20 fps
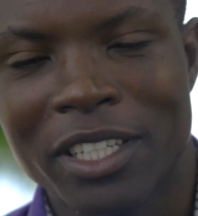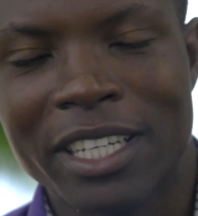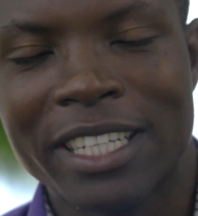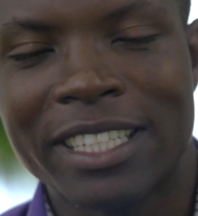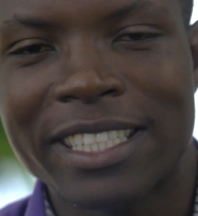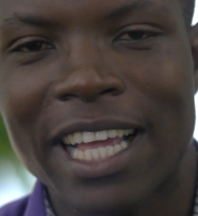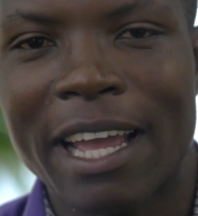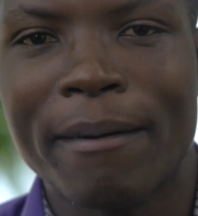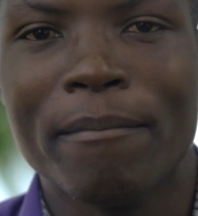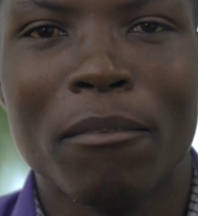Each
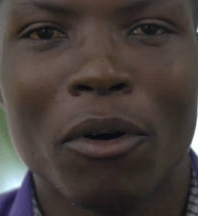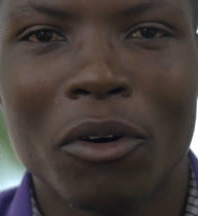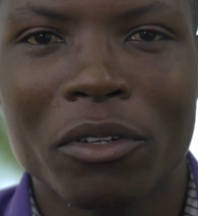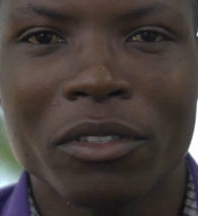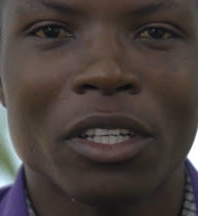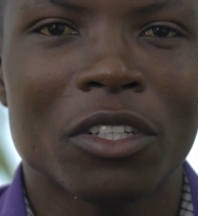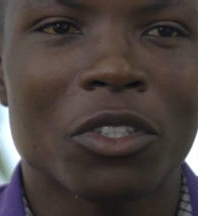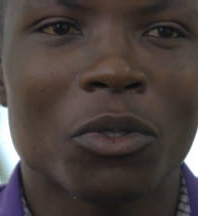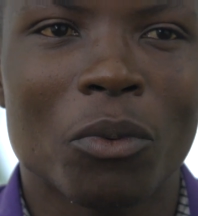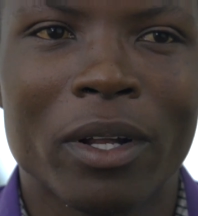time
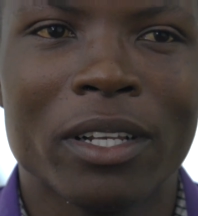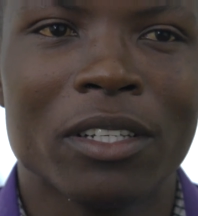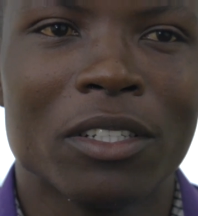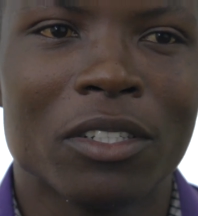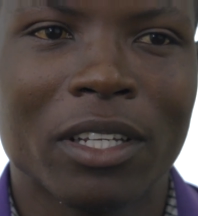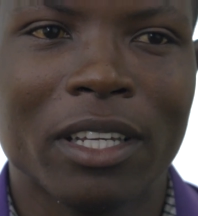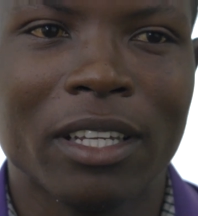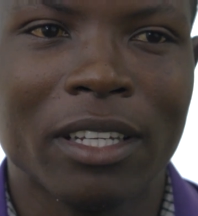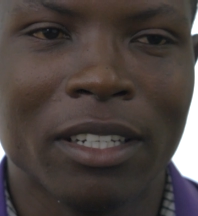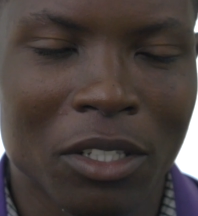Moses
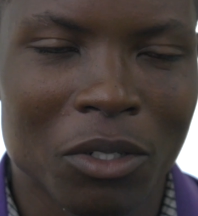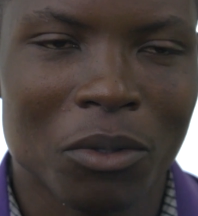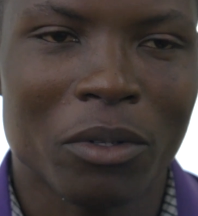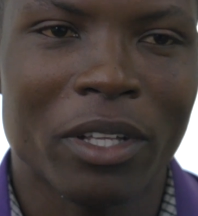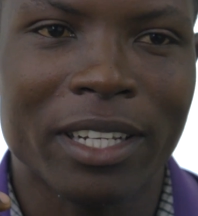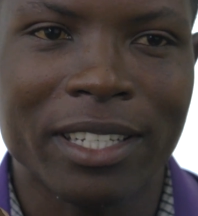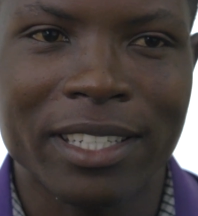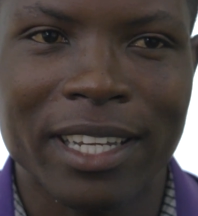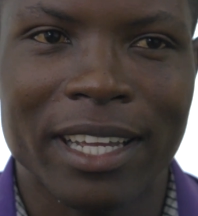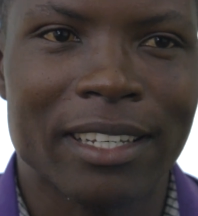went into a
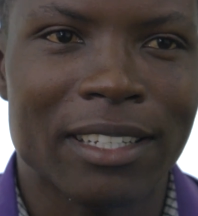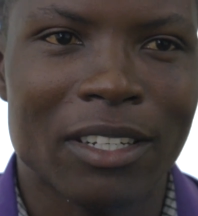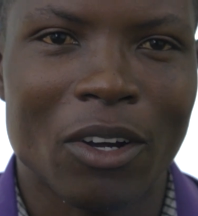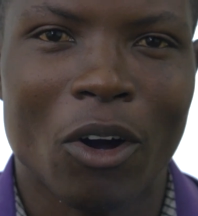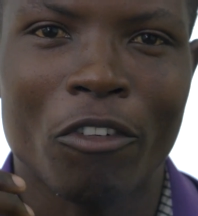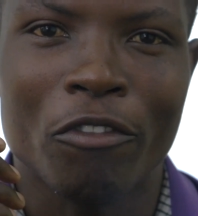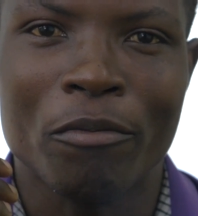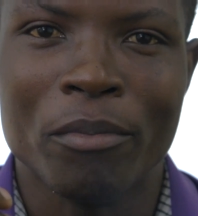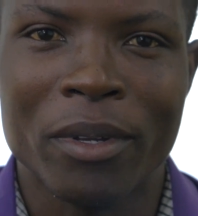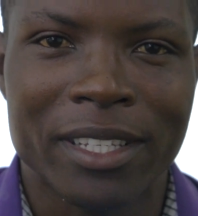tent
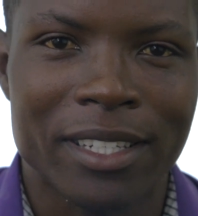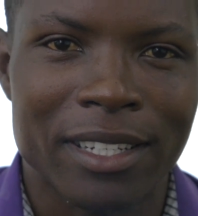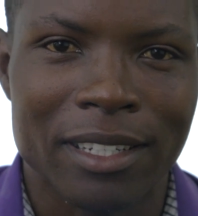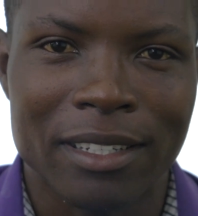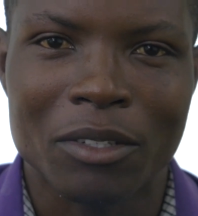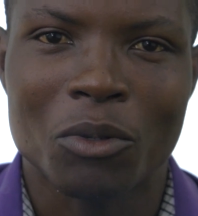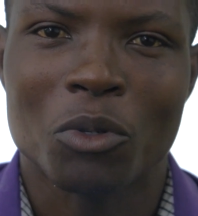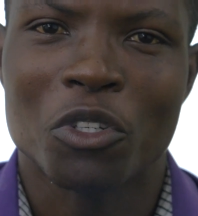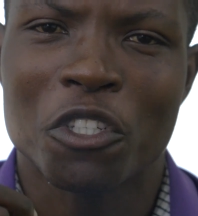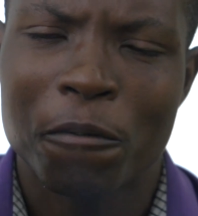of meeting
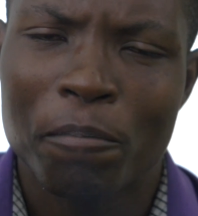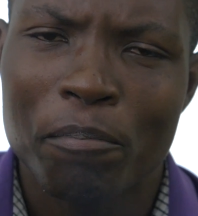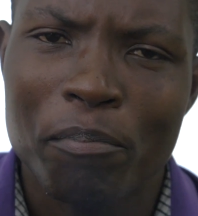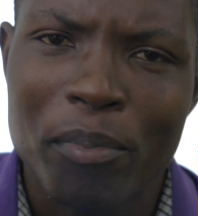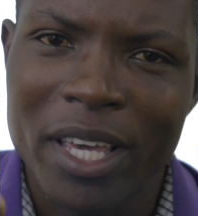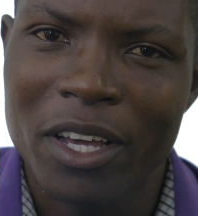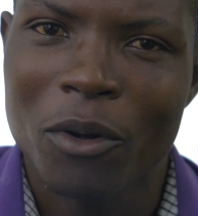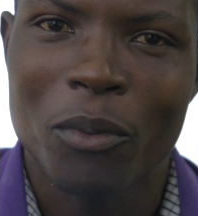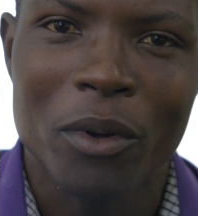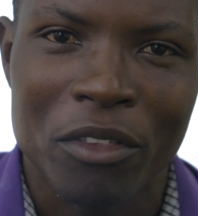to
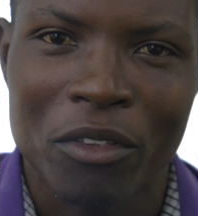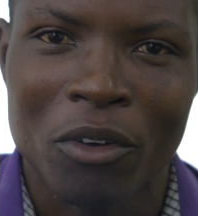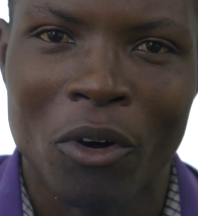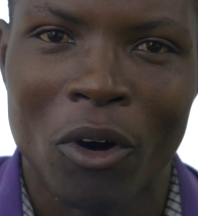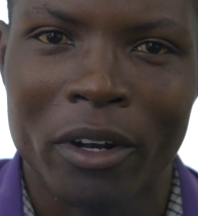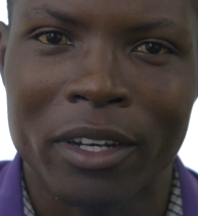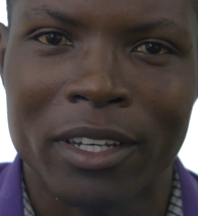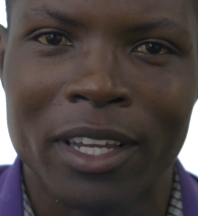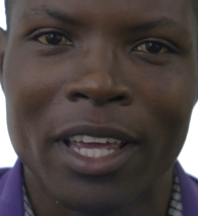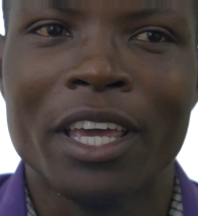speak with
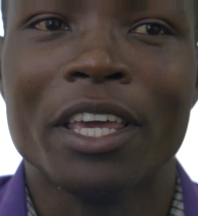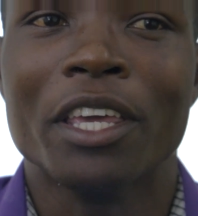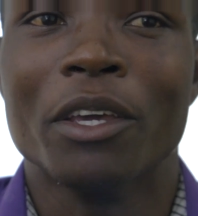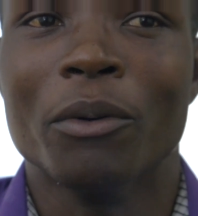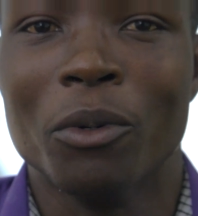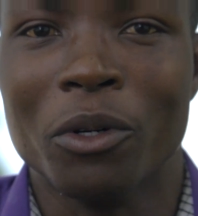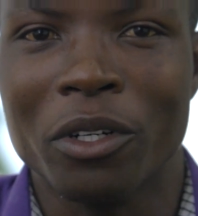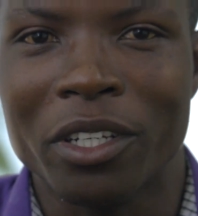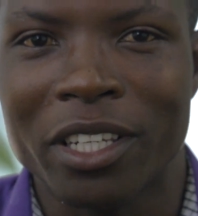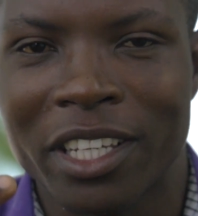God, he
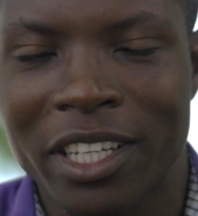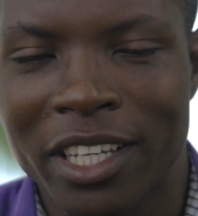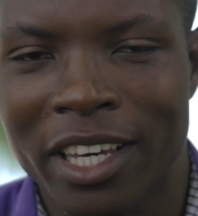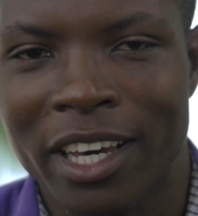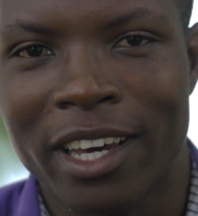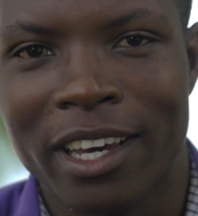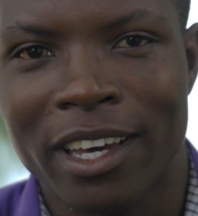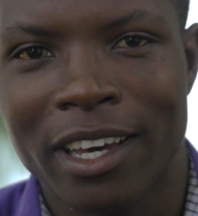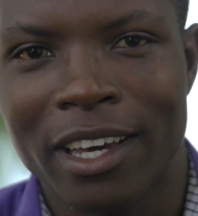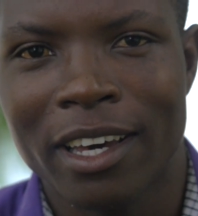would
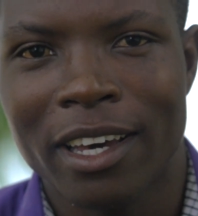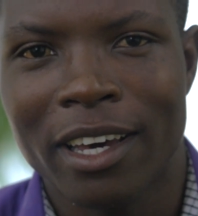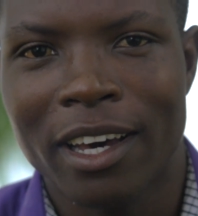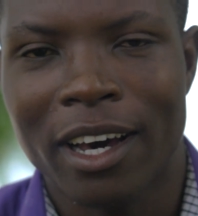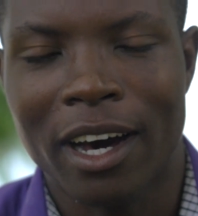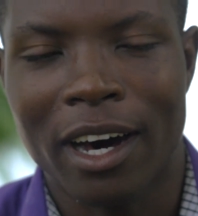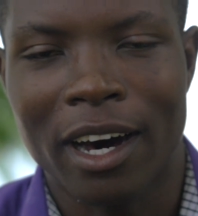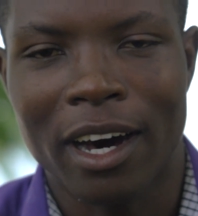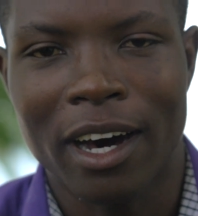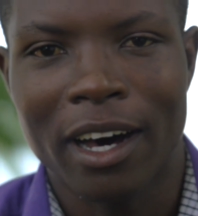hear
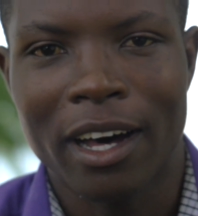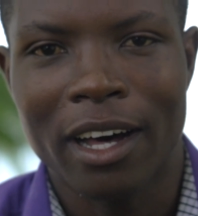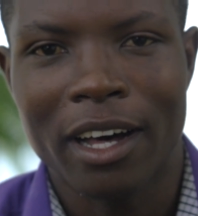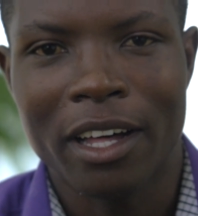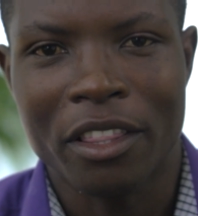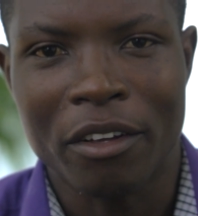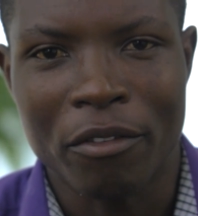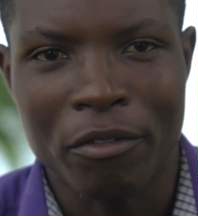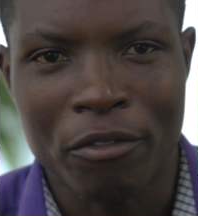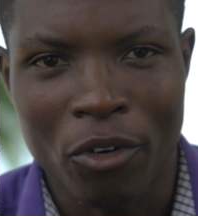uh,
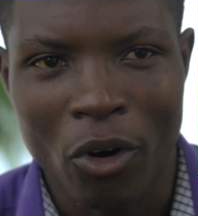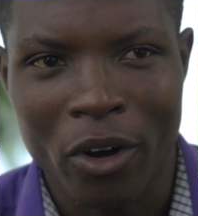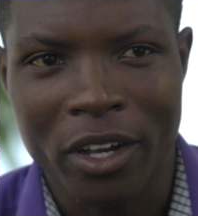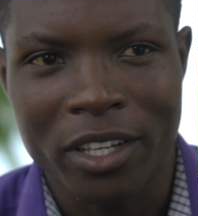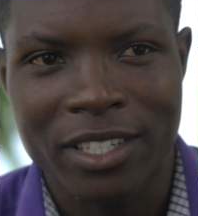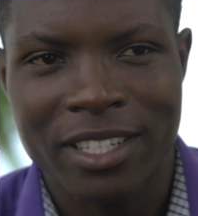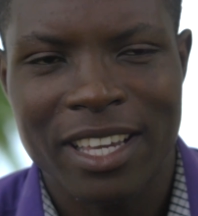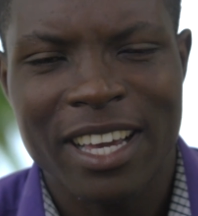the voice